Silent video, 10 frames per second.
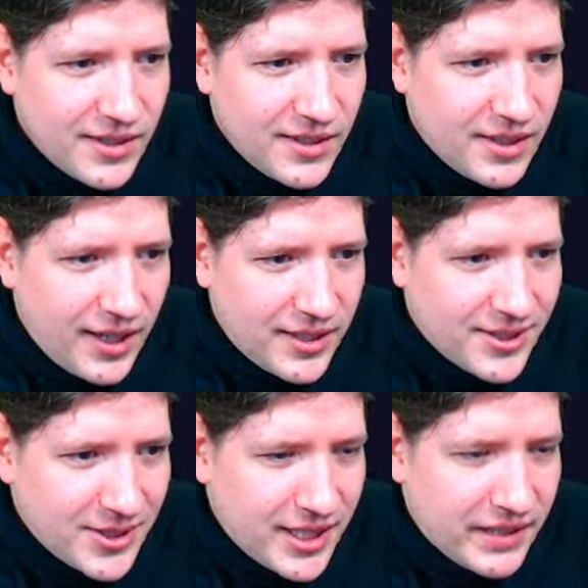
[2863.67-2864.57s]

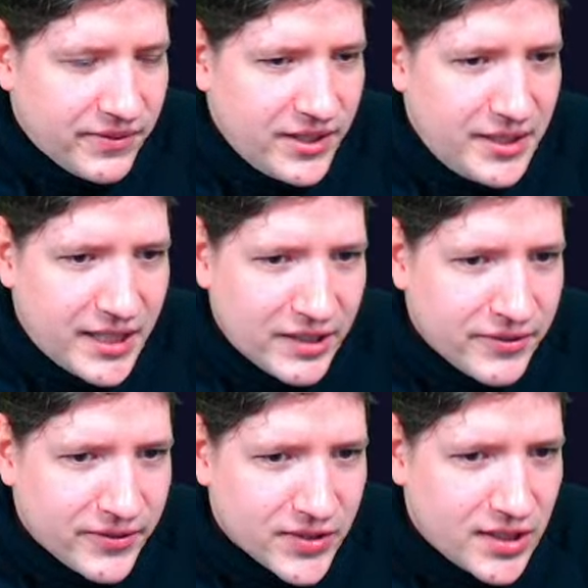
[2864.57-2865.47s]
don't have
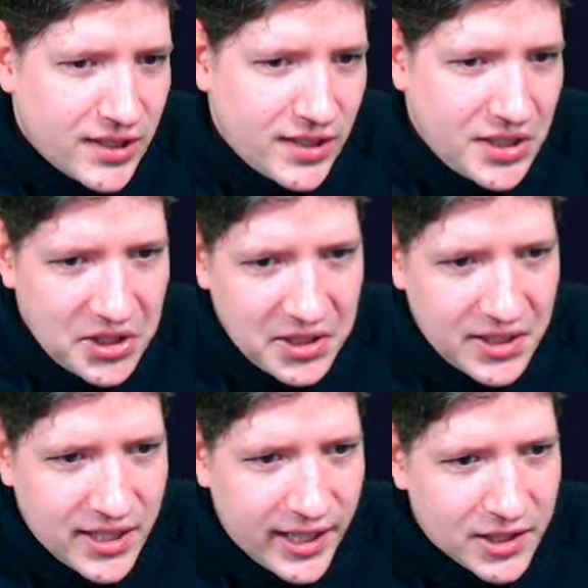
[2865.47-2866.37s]
enough
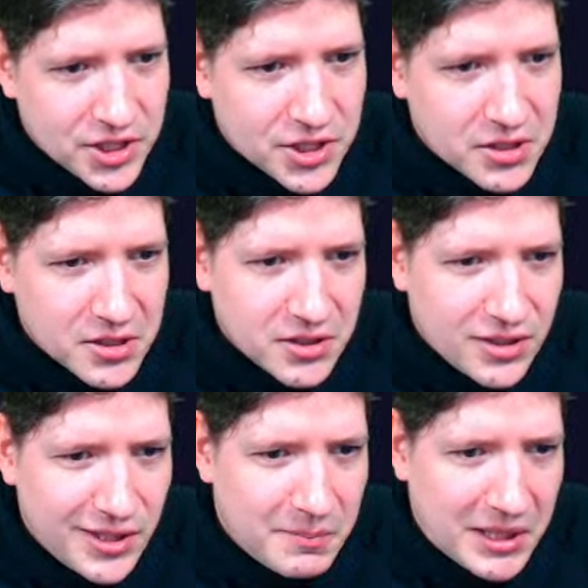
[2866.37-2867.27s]
cash
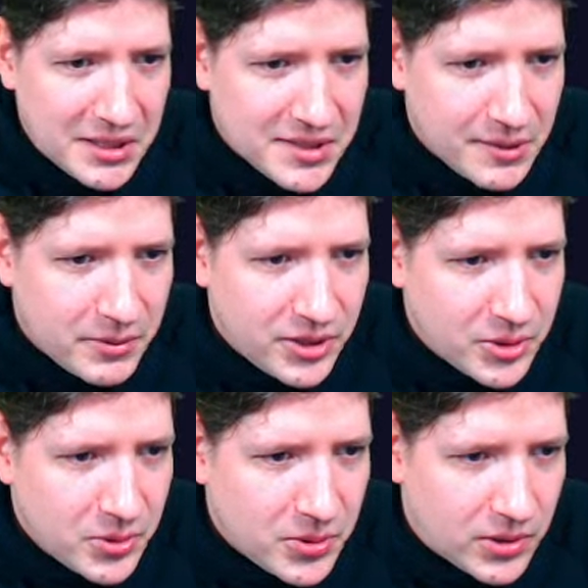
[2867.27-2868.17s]
in my
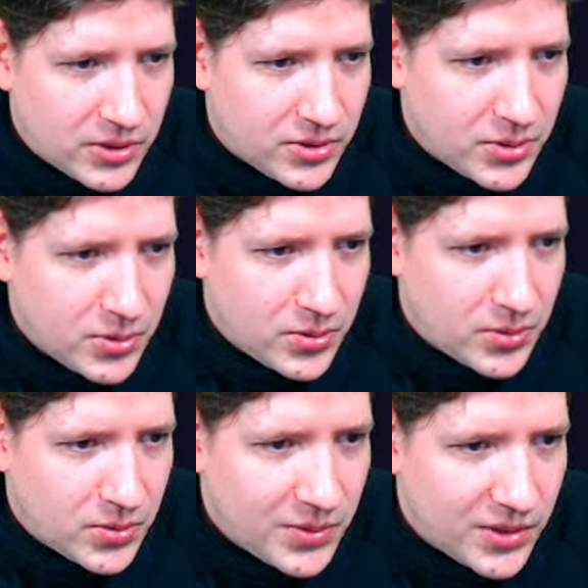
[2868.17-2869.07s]
CPU
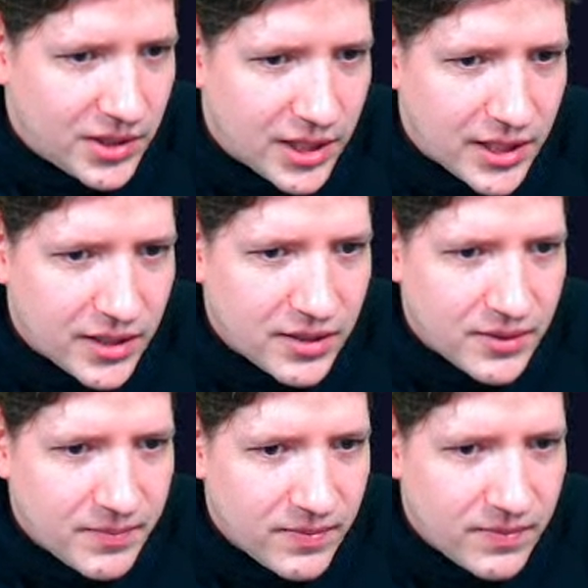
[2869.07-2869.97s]
to like
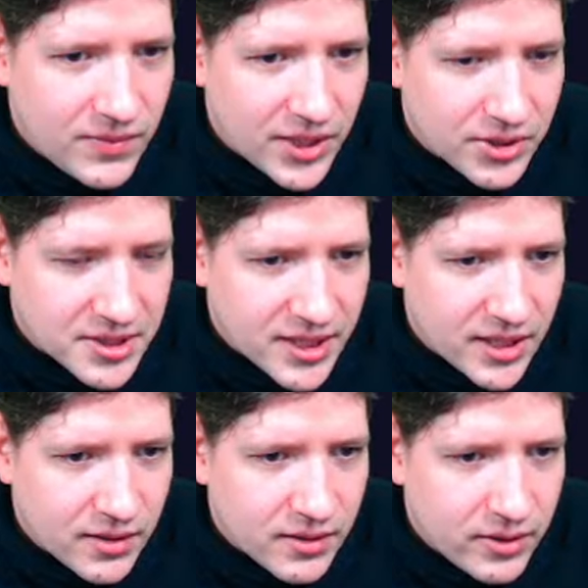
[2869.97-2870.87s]
understand
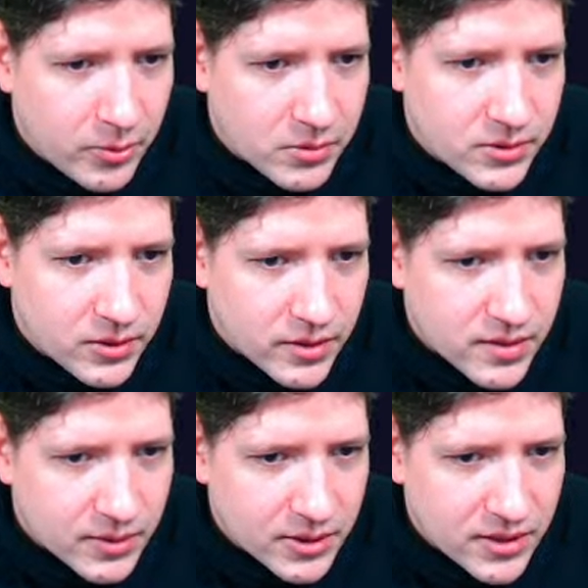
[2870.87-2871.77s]
the rules. The
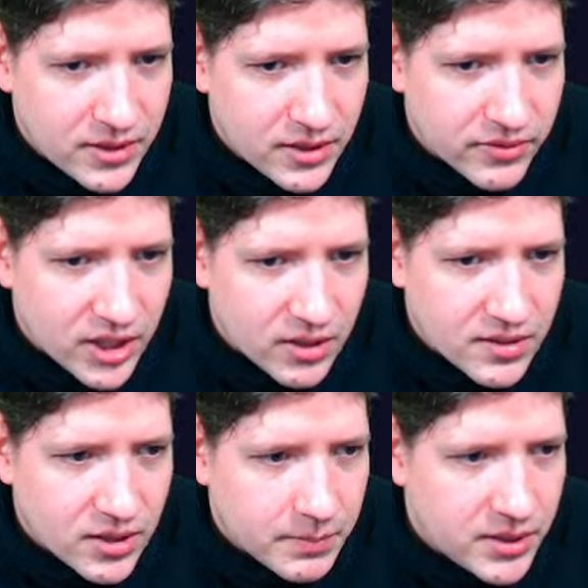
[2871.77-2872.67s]
quantity of cards
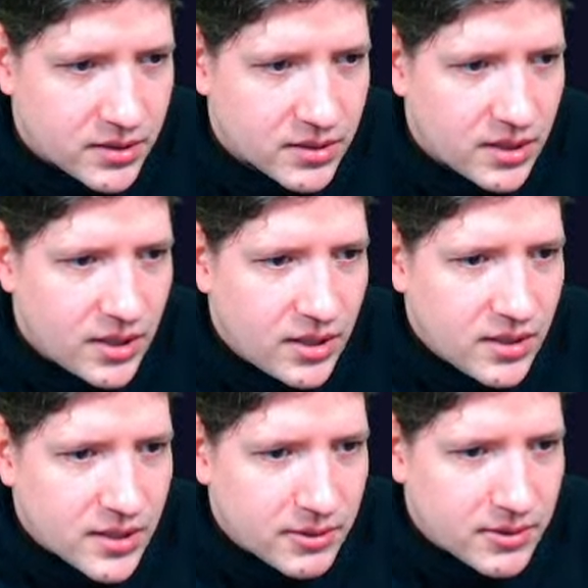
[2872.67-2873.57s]
copied is
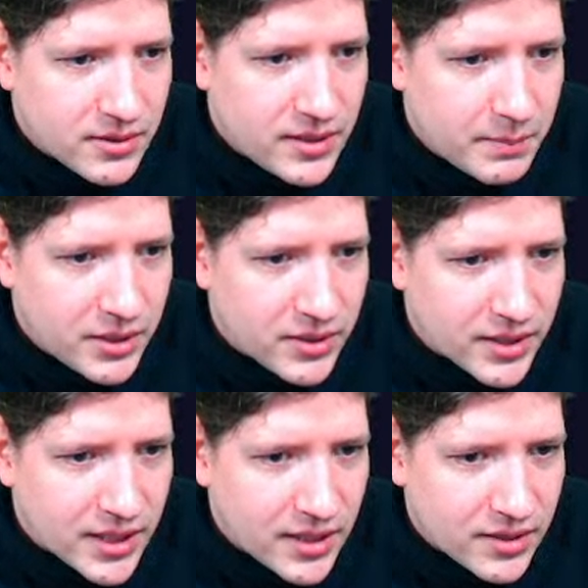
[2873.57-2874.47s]
equal to the number on the
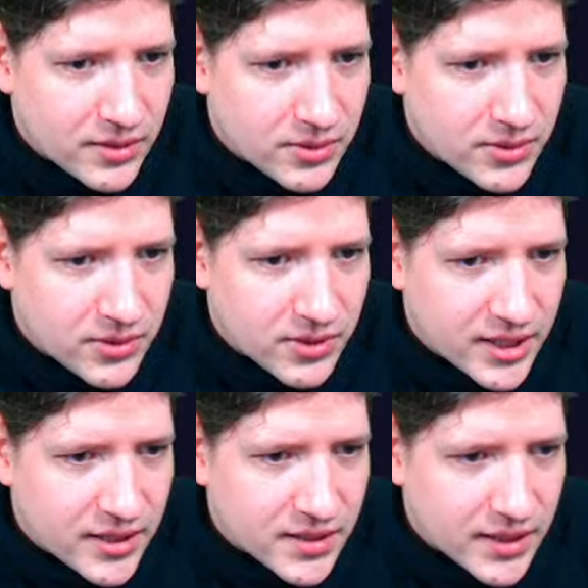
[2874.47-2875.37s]
card they drew to trigger the
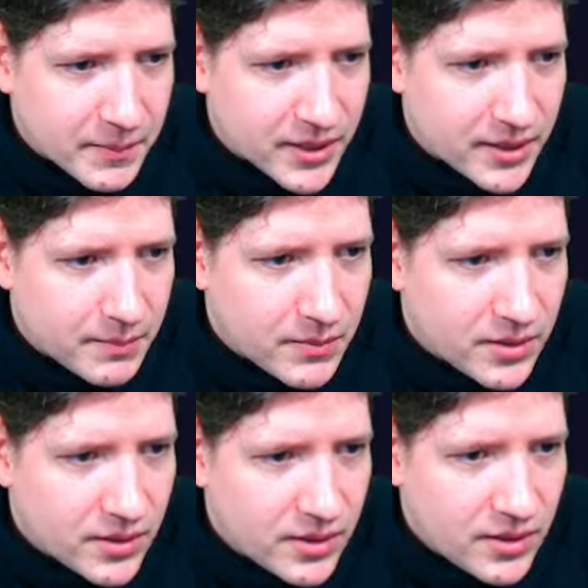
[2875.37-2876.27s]
subgame.
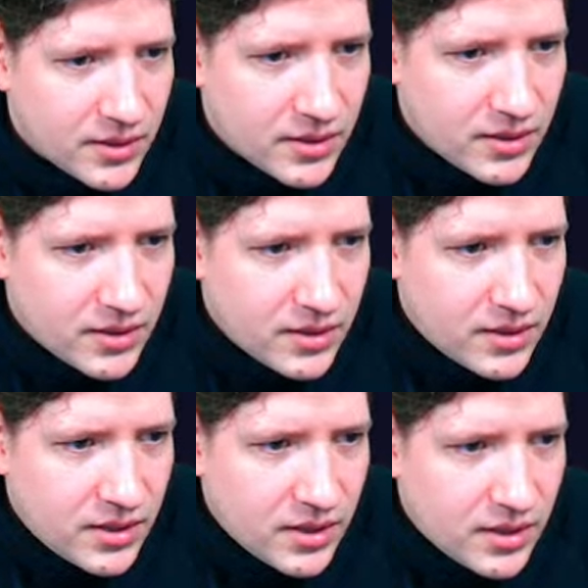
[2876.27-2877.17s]

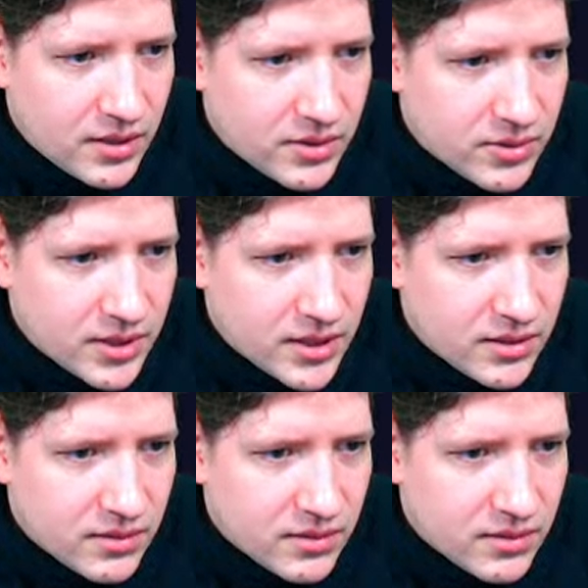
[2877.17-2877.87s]
During